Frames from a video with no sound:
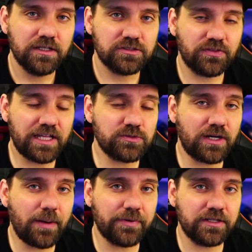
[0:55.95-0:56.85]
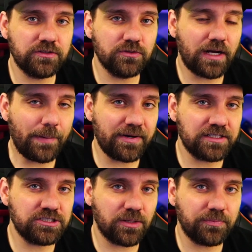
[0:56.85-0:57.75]
So that's what I'm going to do. I'm going to
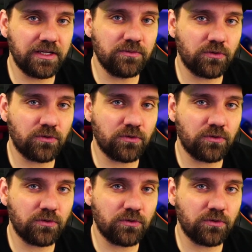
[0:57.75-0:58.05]
jump in.